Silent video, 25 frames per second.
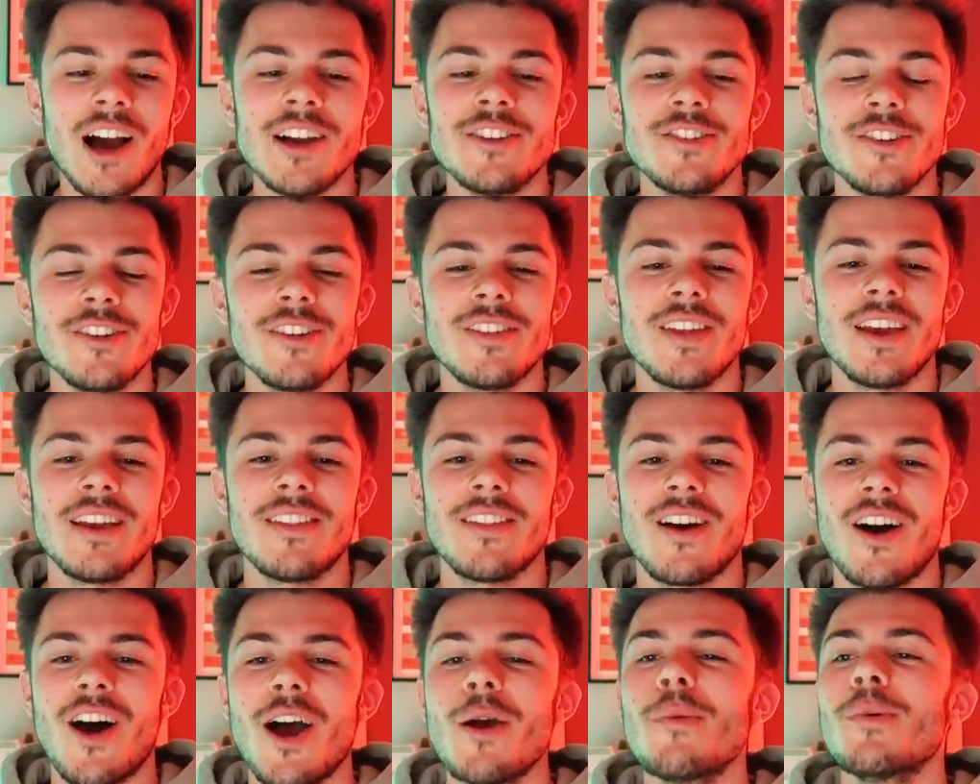I do
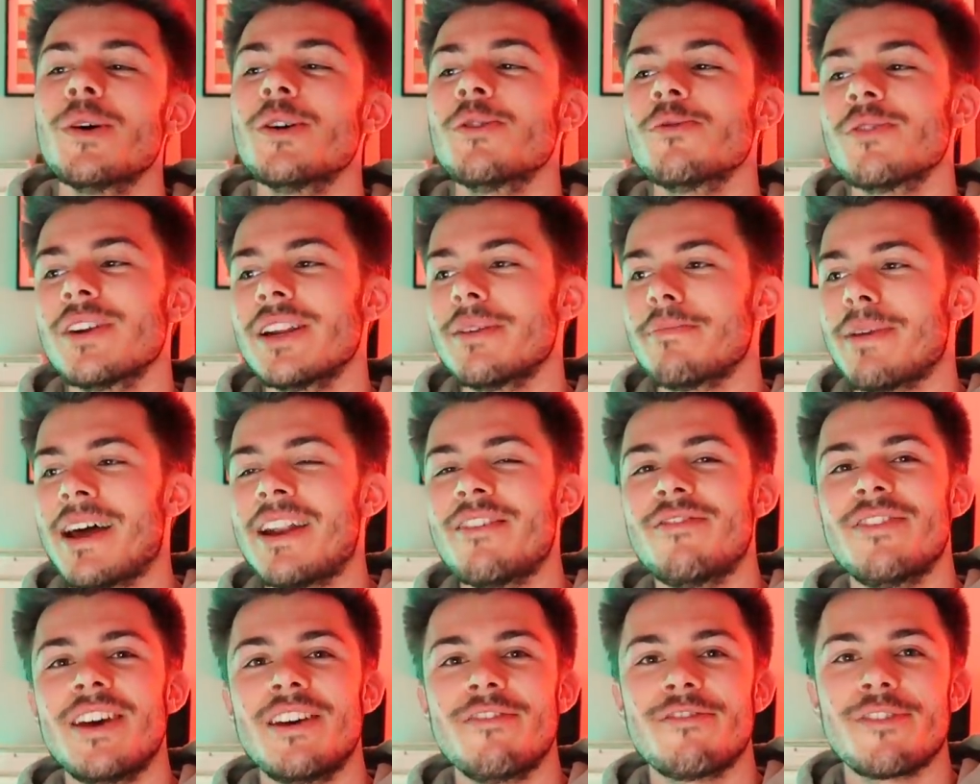think that I will really
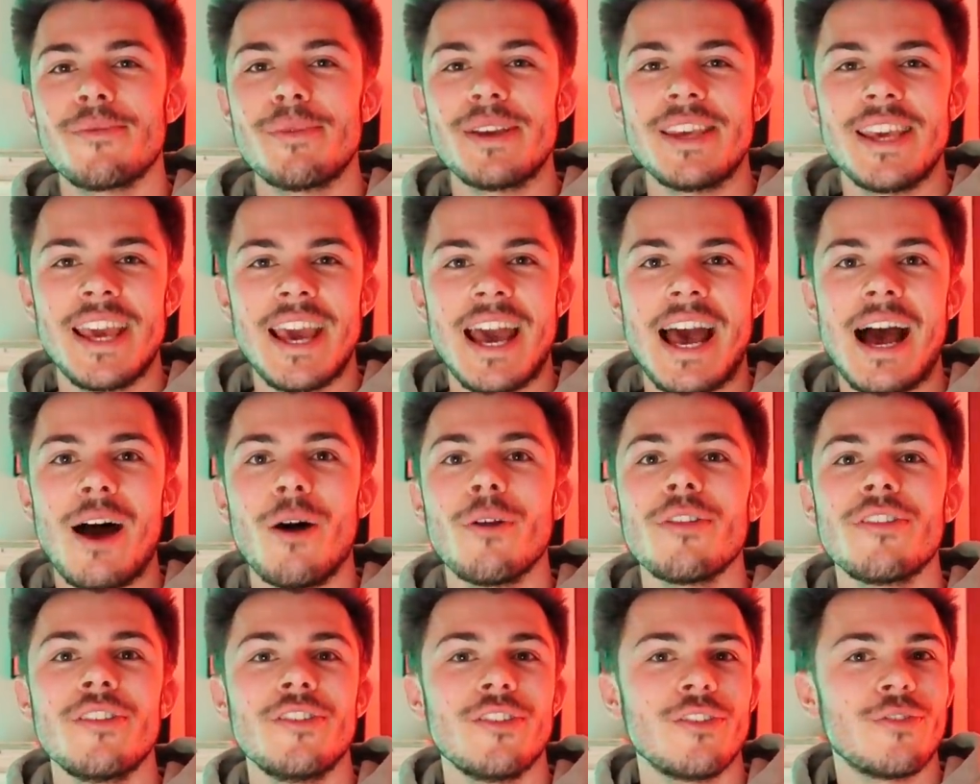benefit from a year
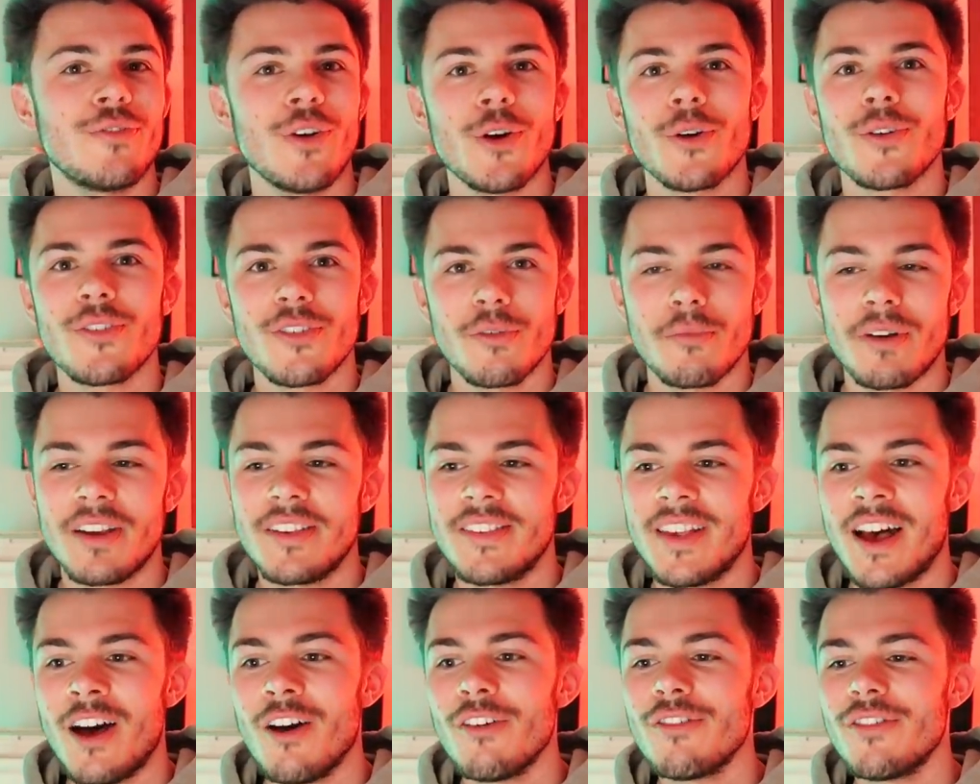out to just focus on
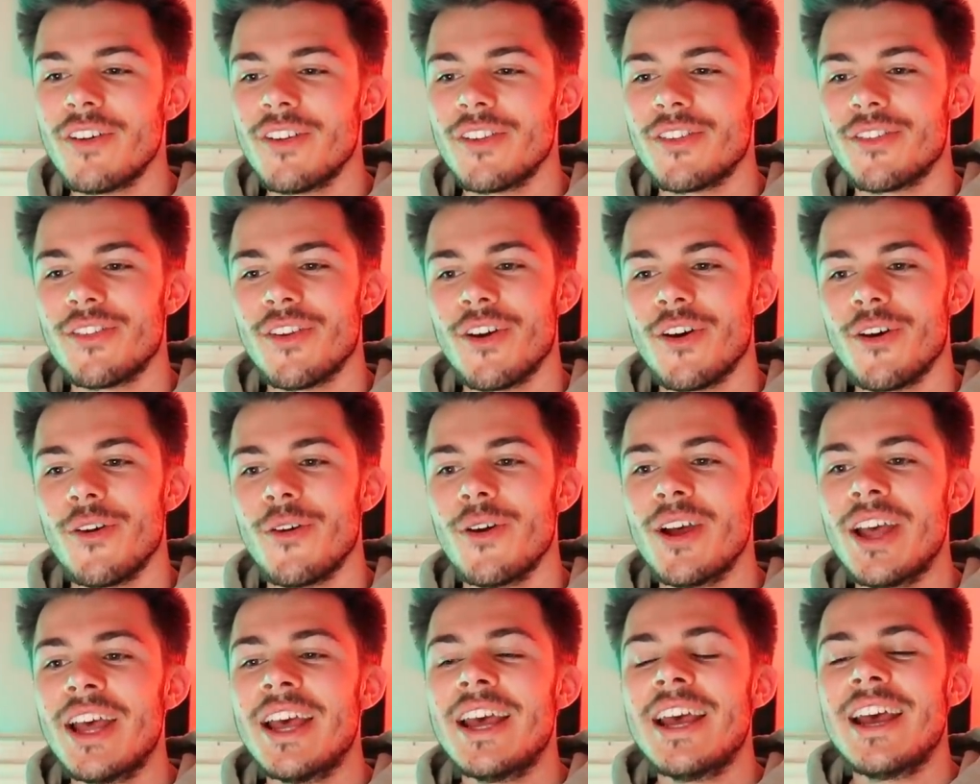myself and
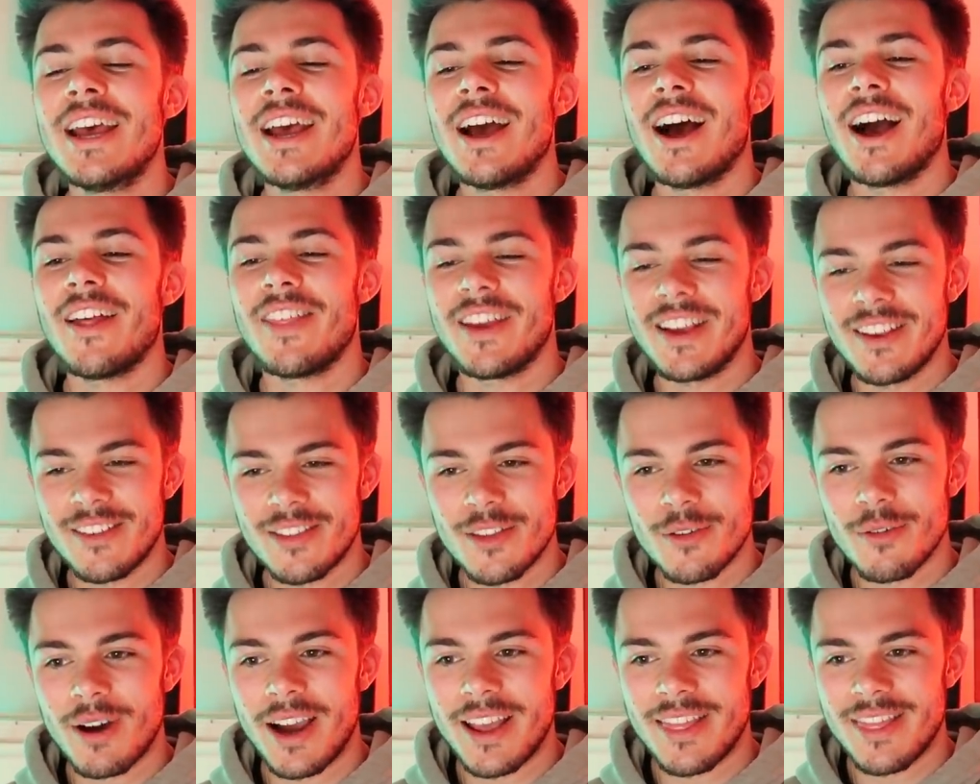so I think it's
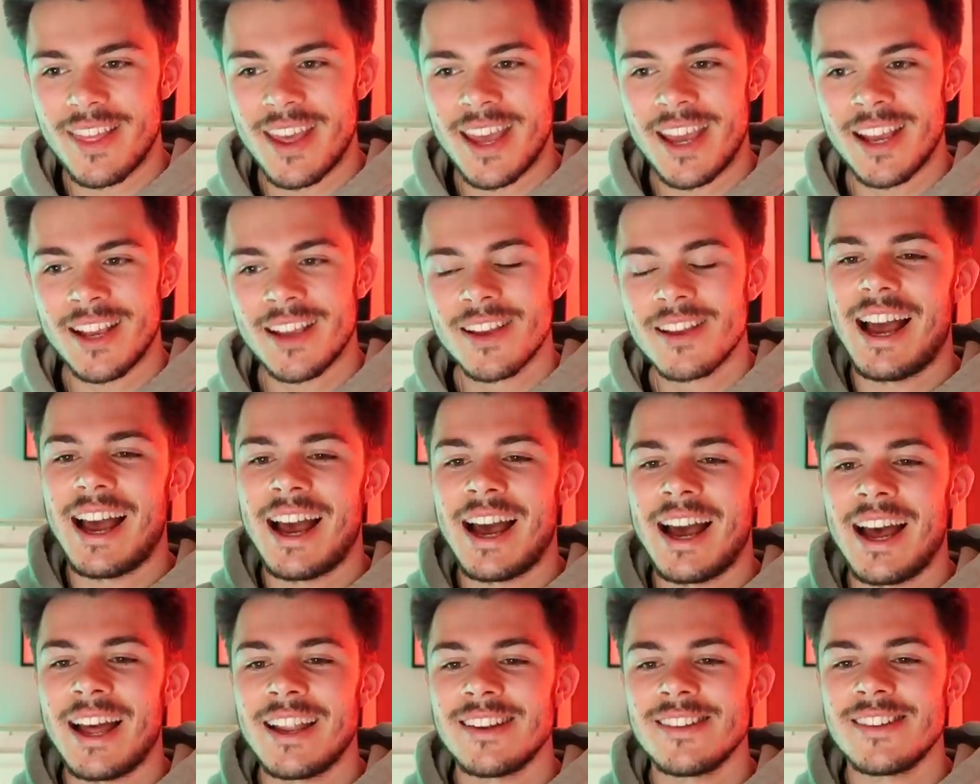the right thing
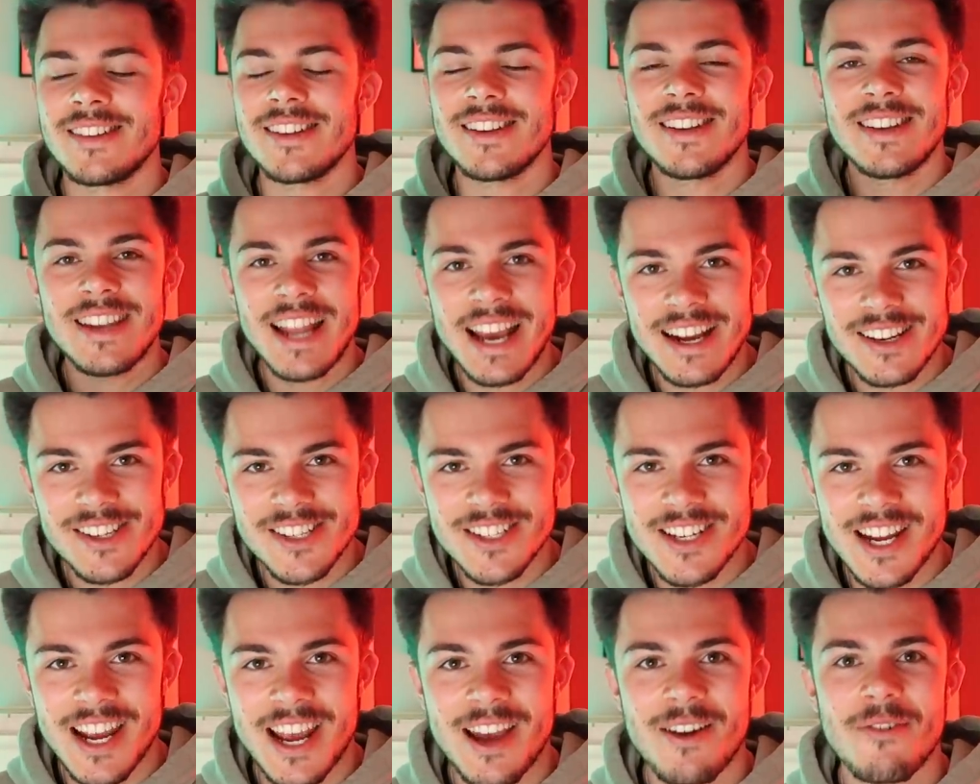and
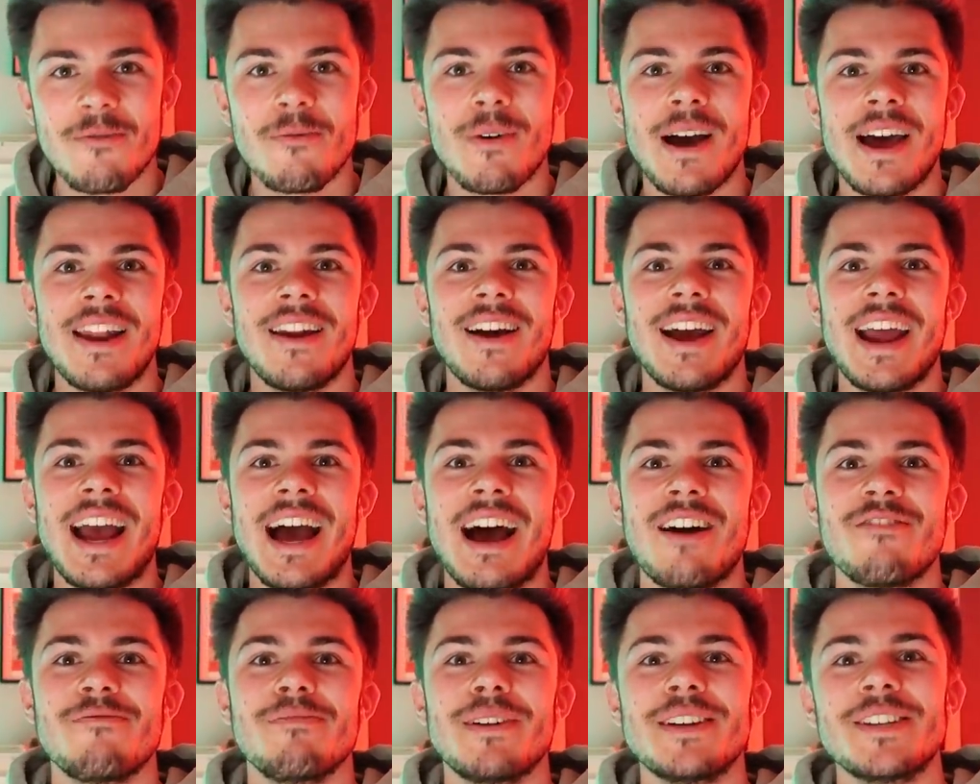next year when I
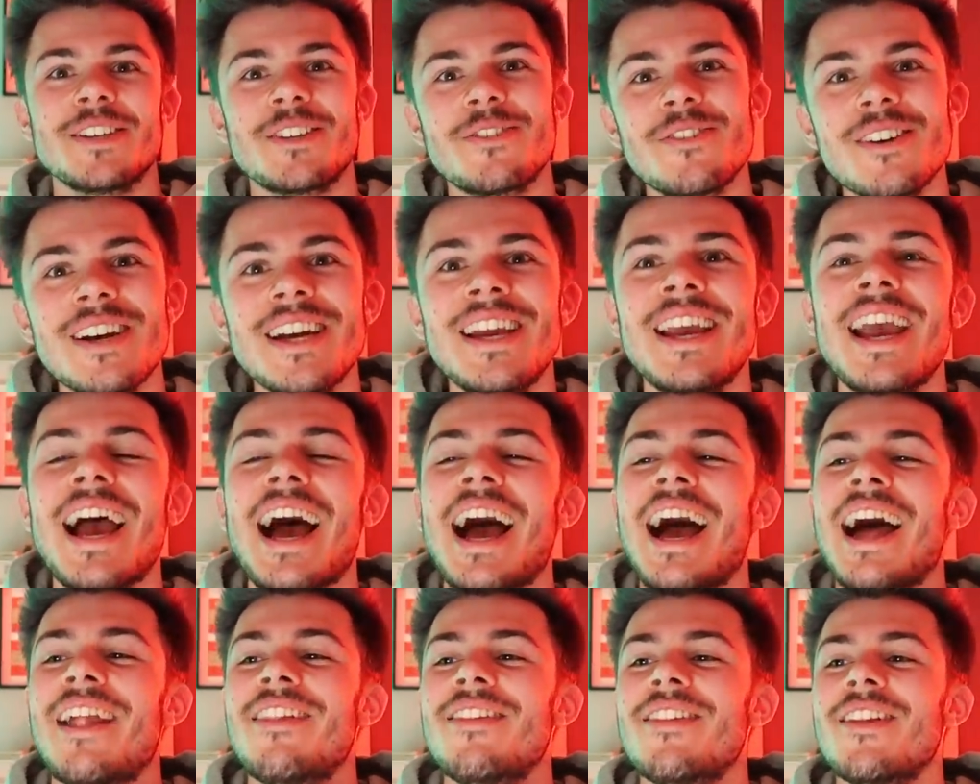have my degree
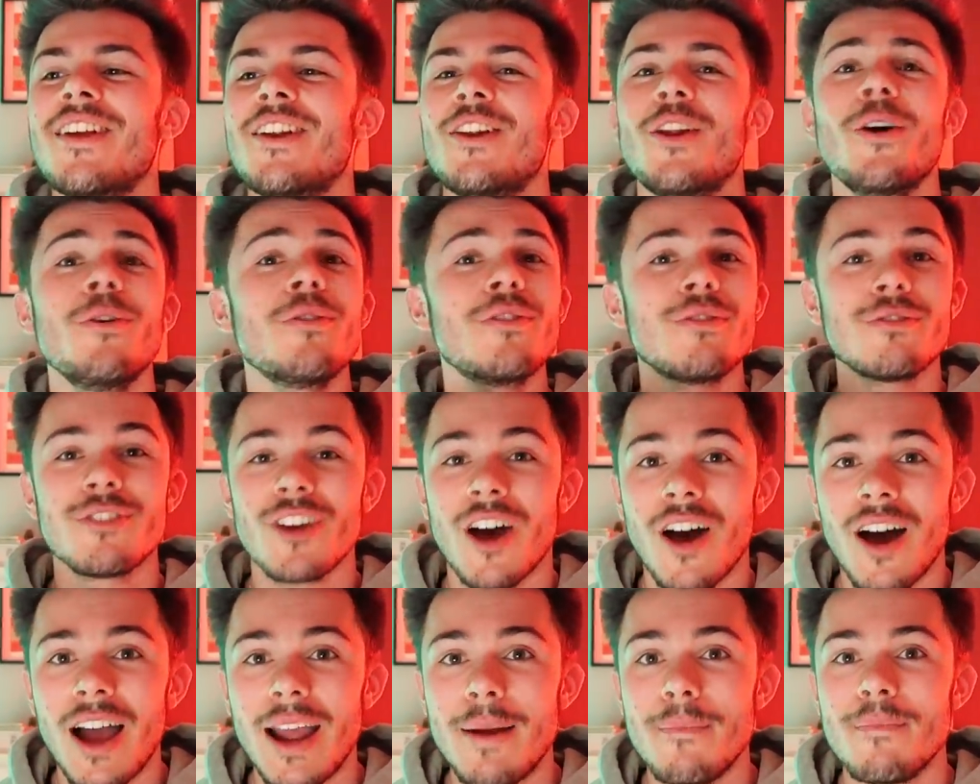and loads of
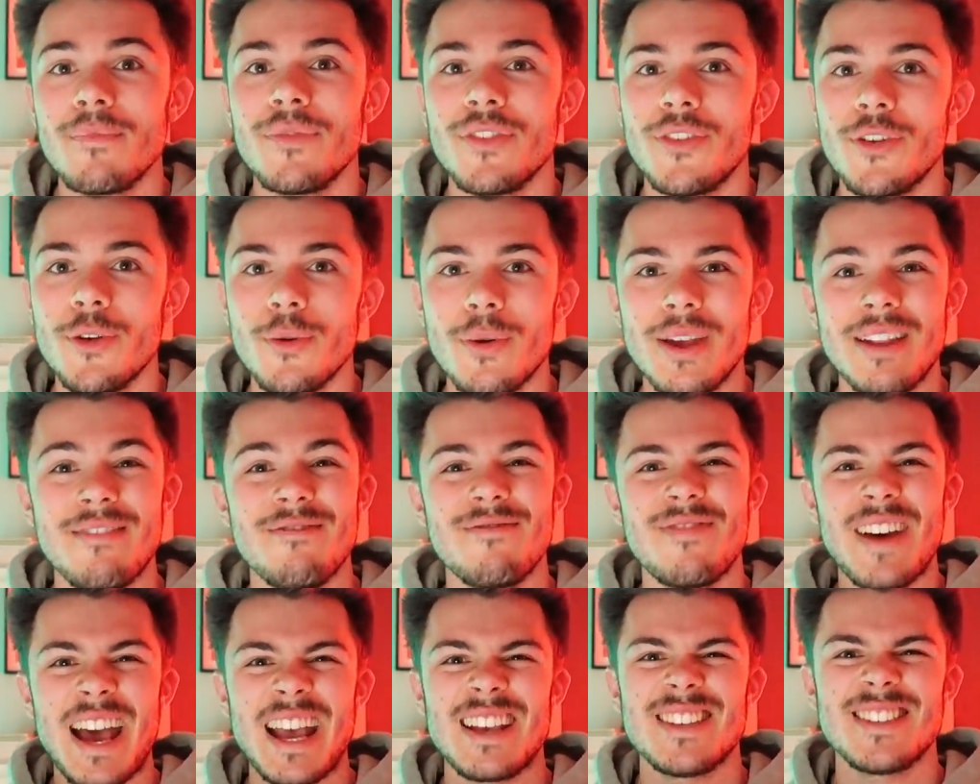time to
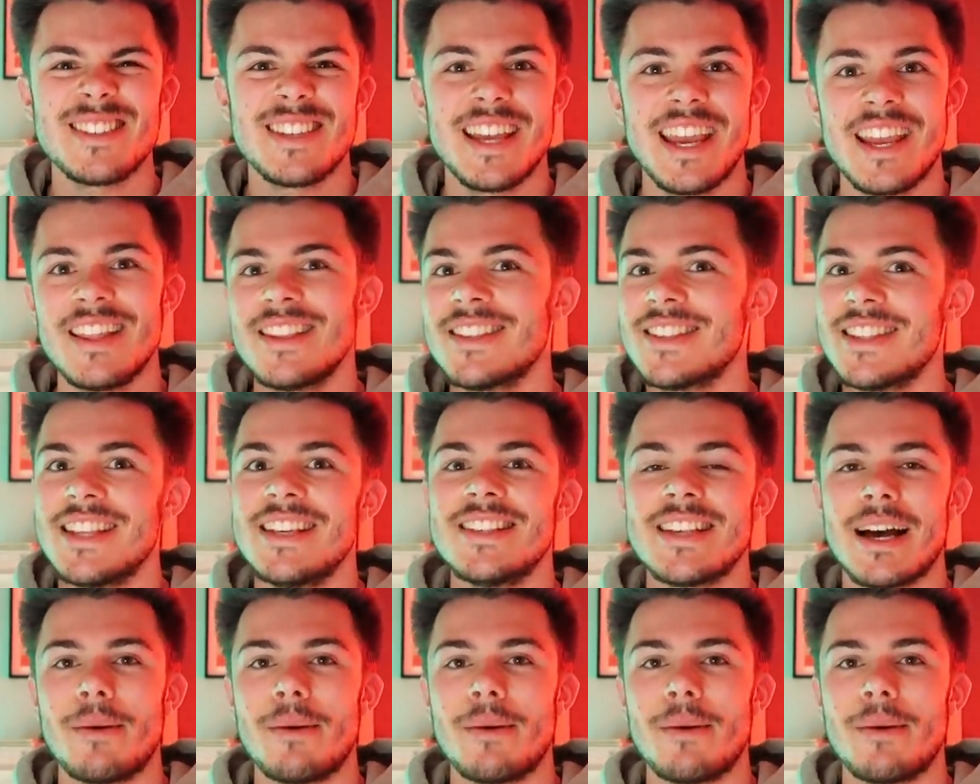invest into these